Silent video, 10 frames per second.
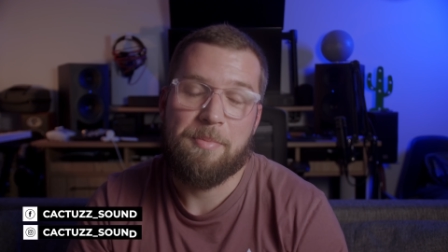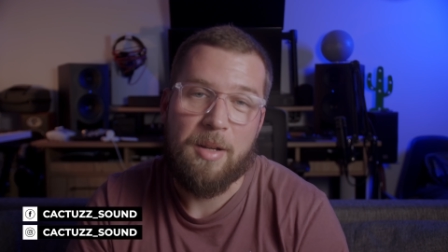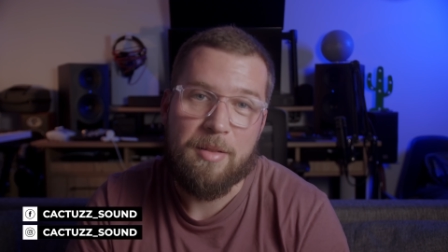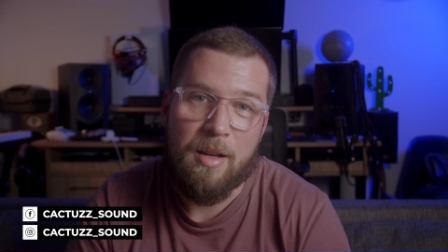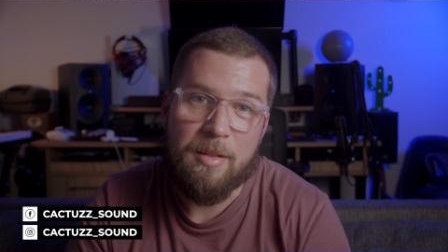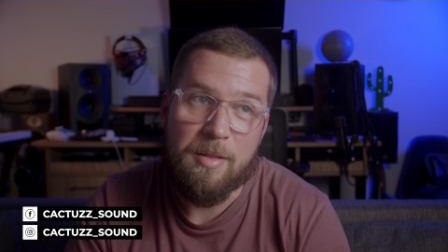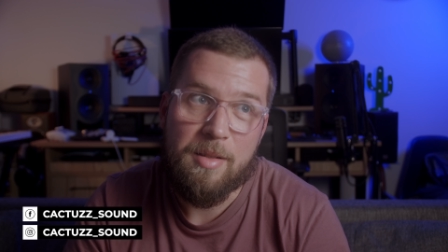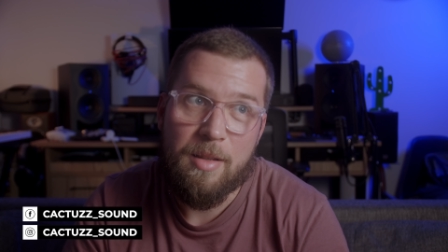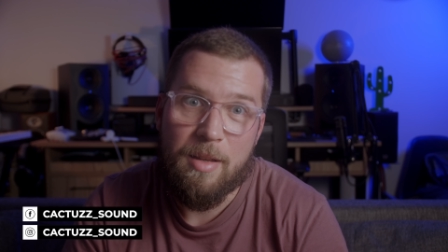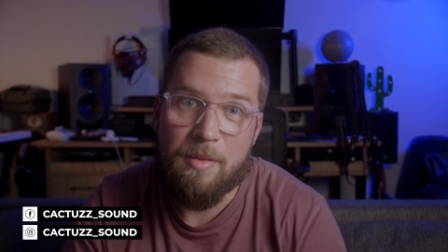But
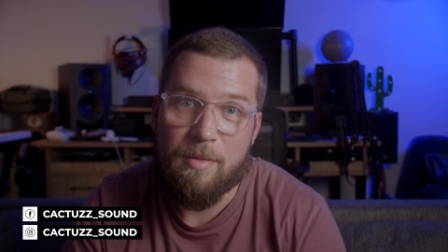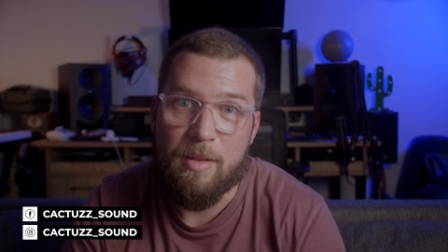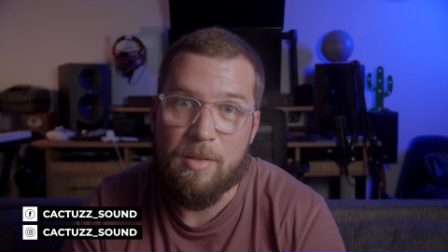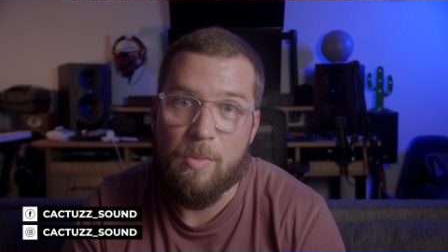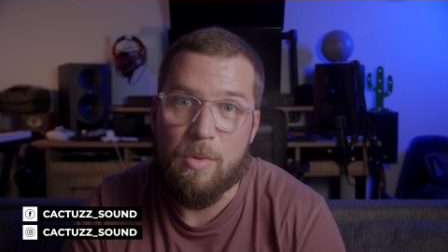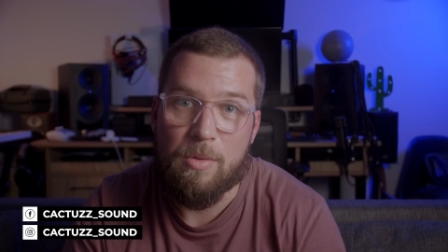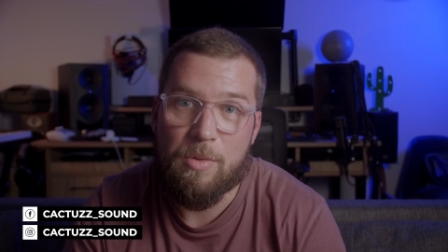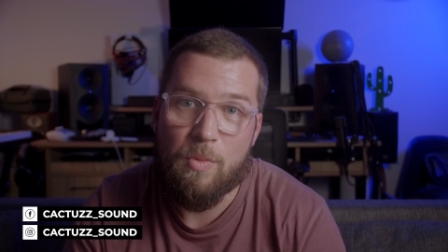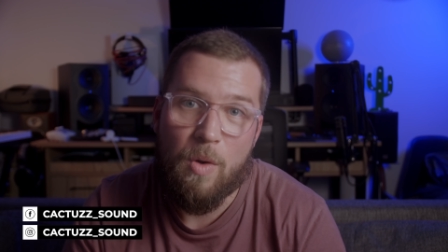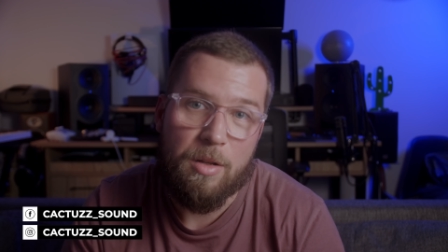honestly, this
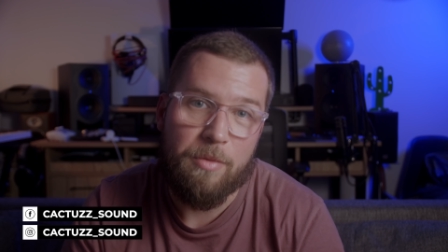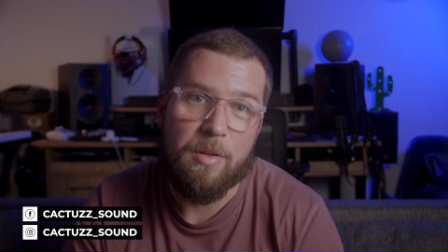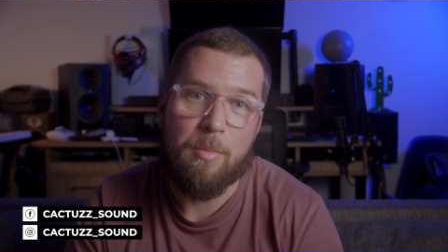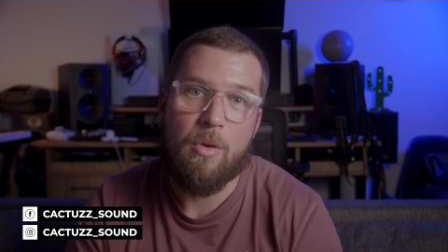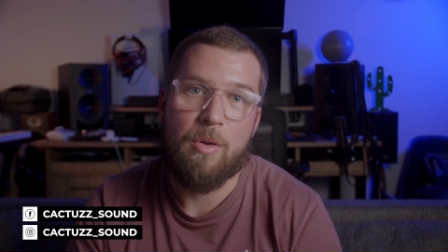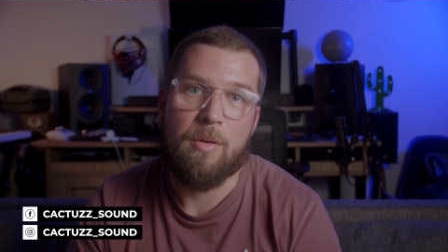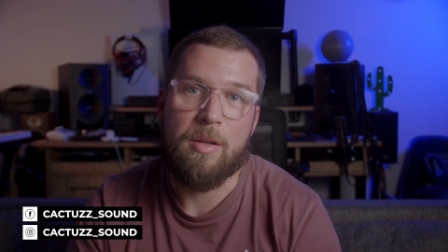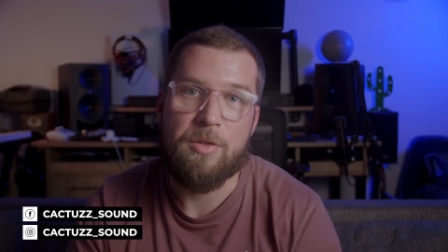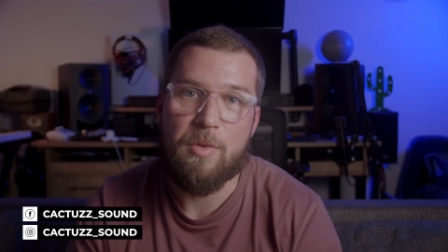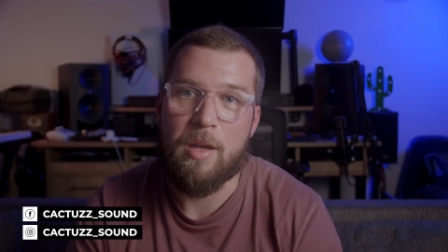was one of the more
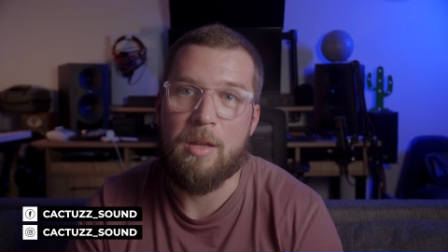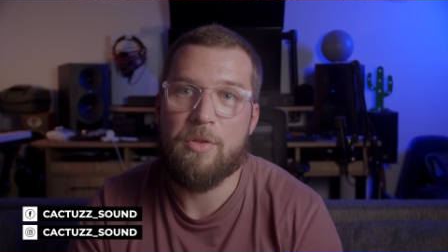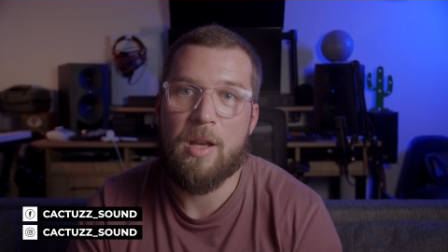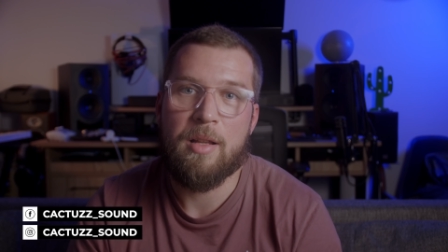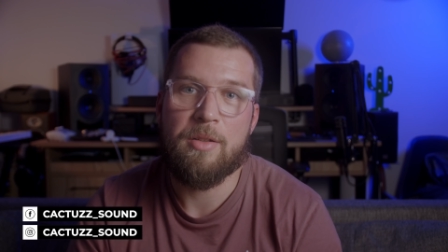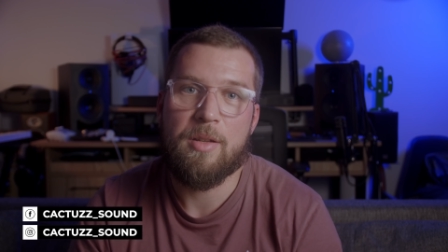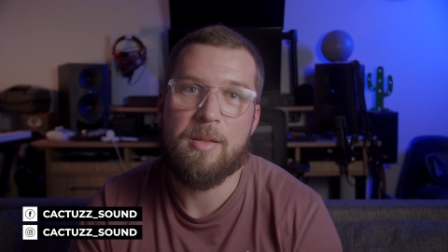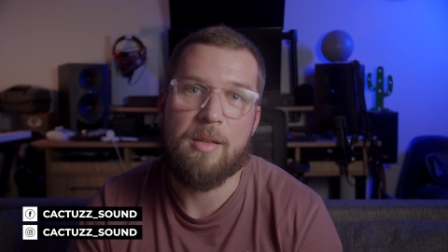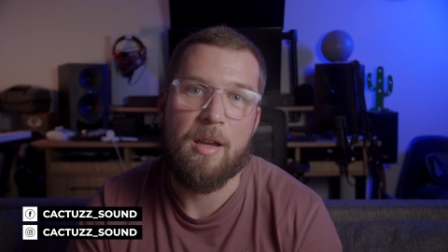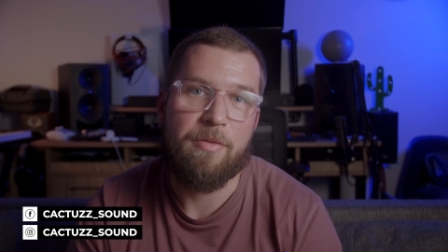intriguing
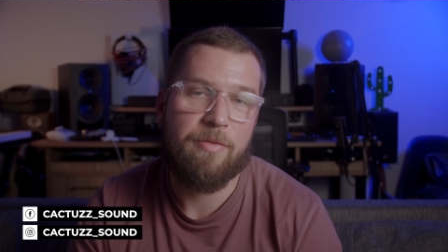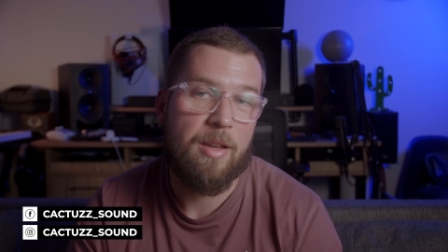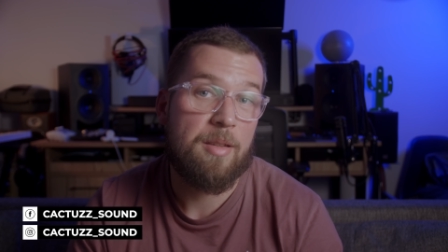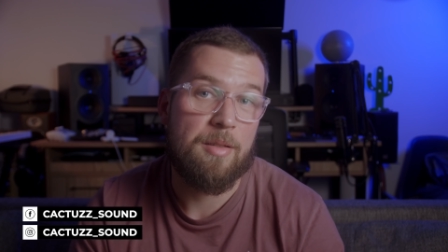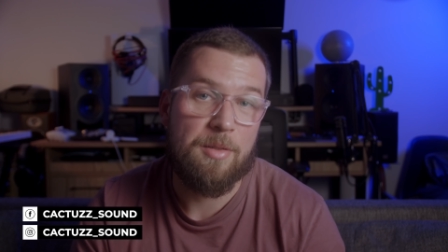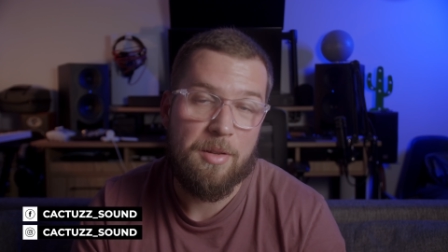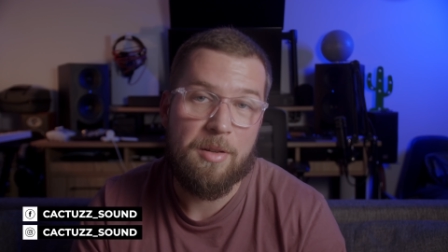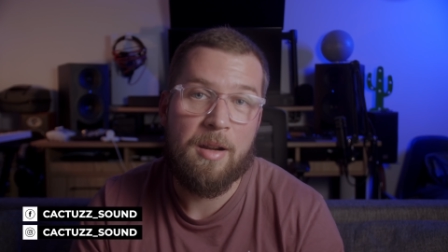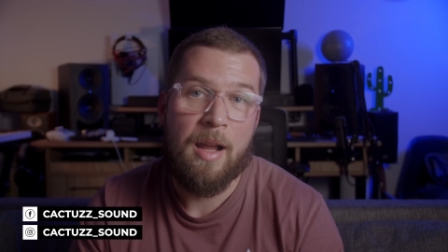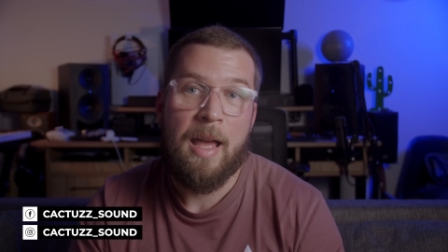challenges I faced this year.